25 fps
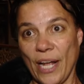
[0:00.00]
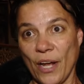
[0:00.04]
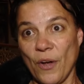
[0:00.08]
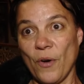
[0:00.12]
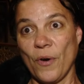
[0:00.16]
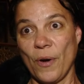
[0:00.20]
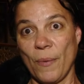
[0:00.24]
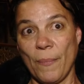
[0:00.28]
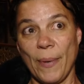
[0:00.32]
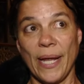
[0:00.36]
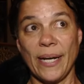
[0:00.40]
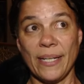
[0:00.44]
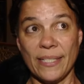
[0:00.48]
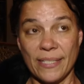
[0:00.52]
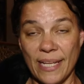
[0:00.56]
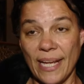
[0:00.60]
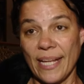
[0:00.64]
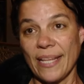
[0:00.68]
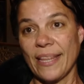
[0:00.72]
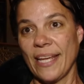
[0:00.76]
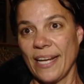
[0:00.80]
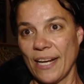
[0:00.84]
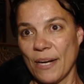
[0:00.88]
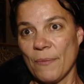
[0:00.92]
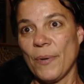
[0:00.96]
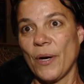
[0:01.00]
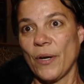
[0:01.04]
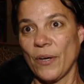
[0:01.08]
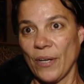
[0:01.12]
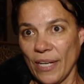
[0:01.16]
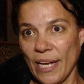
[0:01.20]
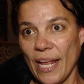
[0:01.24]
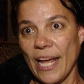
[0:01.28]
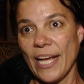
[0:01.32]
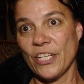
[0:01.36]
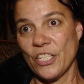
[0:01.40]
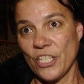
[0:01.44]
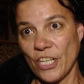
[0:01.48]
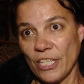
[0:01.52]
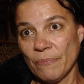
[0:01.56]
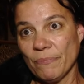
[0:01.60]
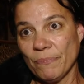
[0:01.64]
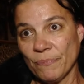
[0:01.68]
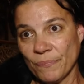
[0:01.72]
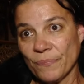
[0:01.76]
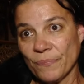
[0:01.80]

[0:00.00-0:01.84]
i go to bed is i think about elijah